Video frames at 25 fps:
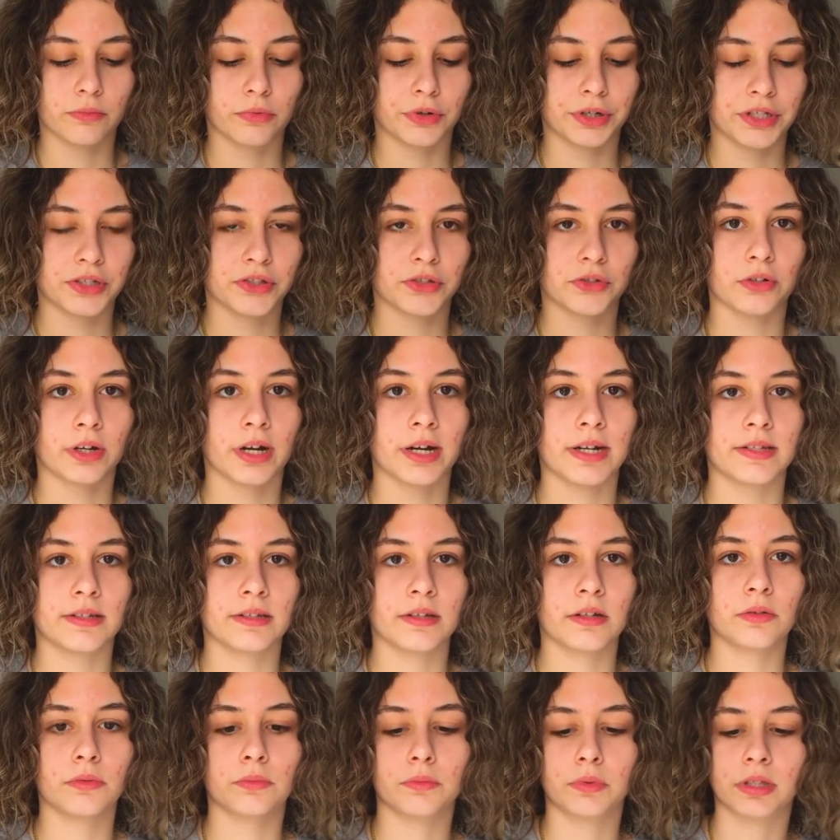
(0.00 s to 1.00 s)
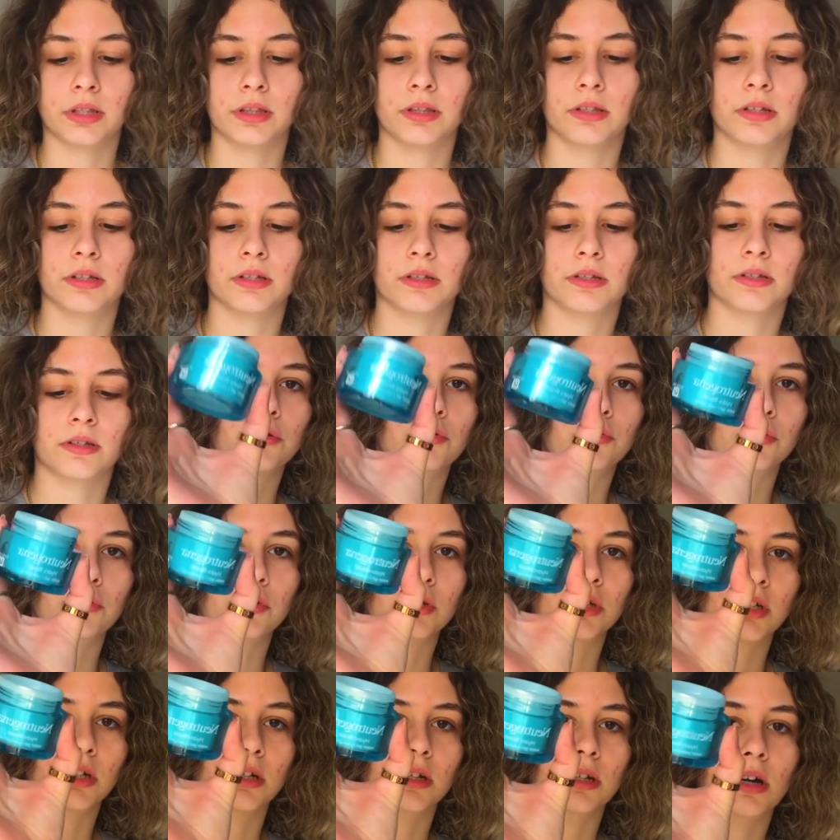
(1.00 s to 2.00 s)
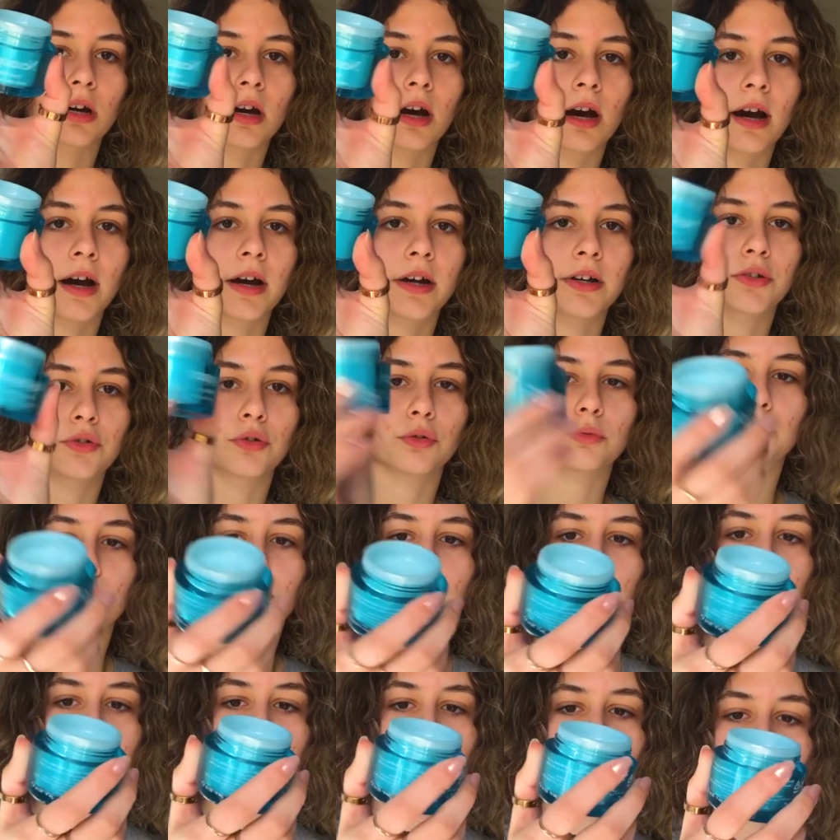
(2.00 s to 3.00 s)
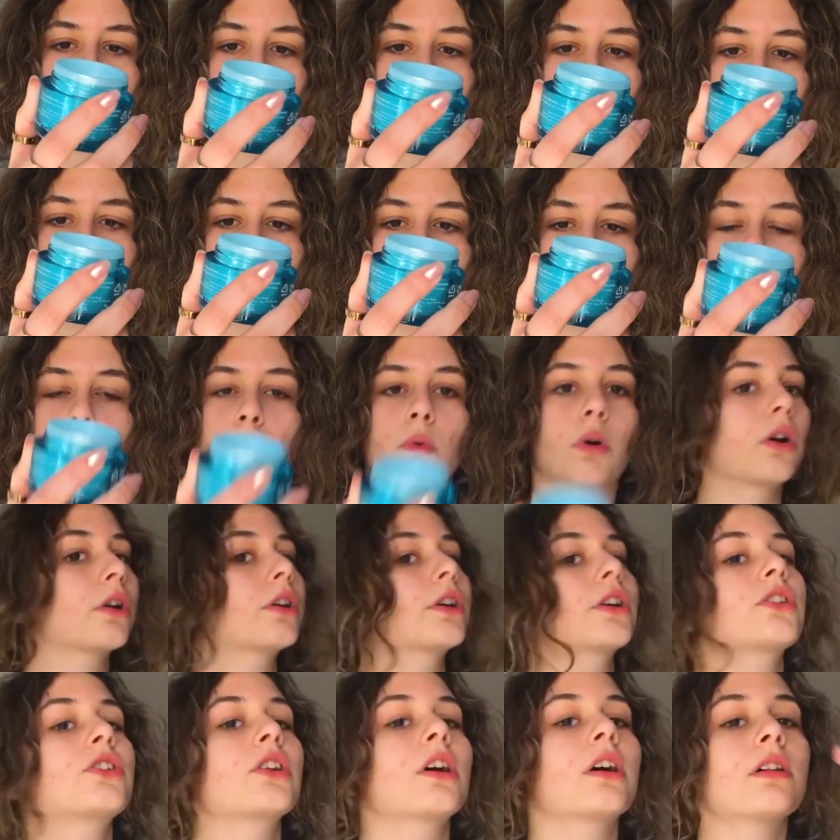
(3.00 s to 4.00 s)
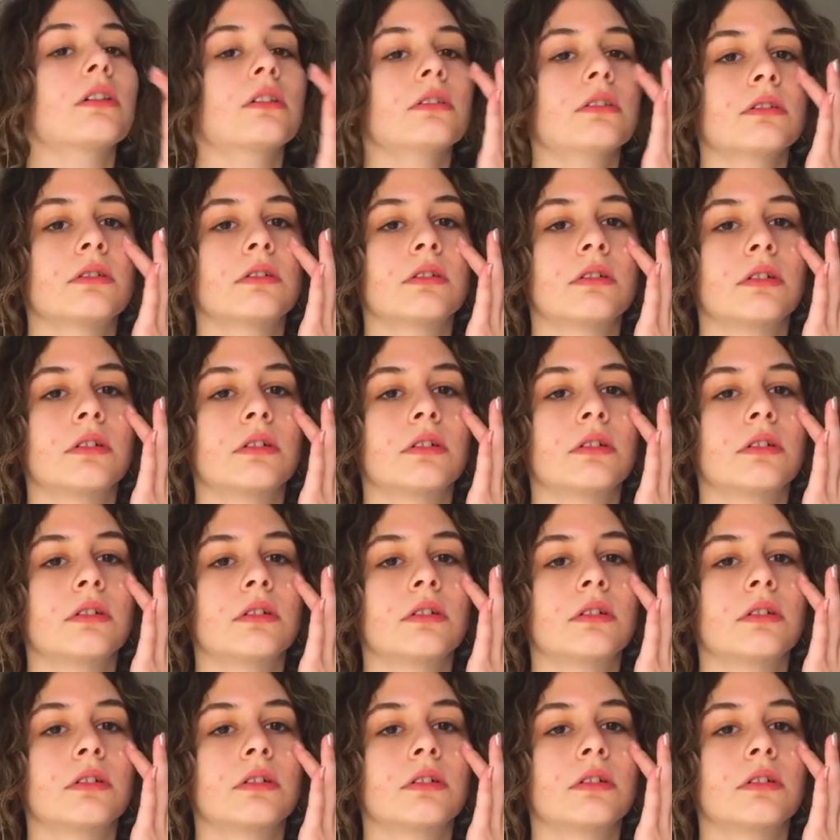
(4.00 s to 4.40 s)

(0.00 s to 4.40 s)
moisturizing with this Neutrogena Hydro Boost Water Gel.